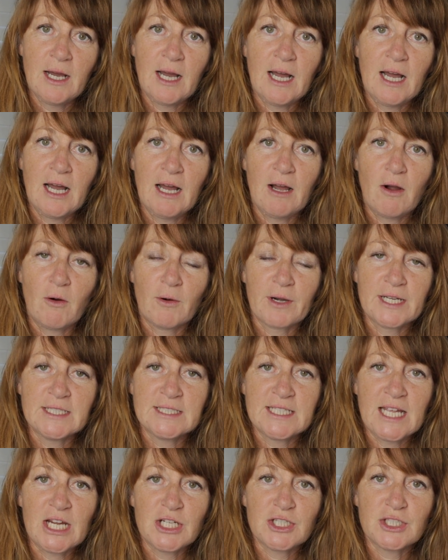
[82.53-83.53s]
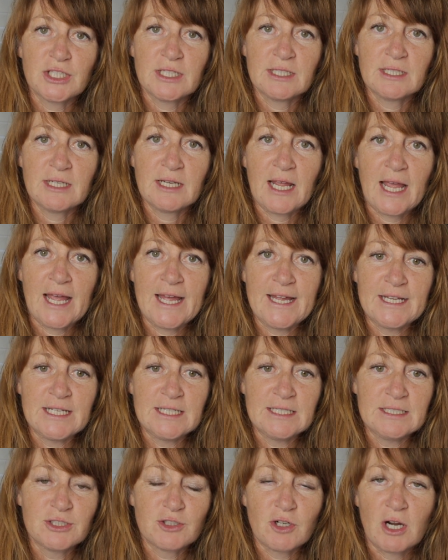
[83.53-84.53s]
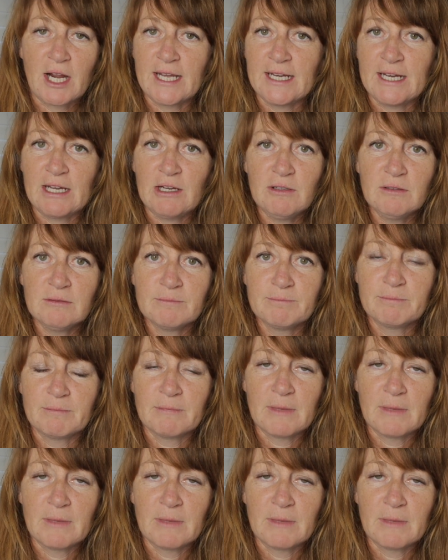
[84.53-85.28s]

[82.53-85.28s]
orientation and try it out,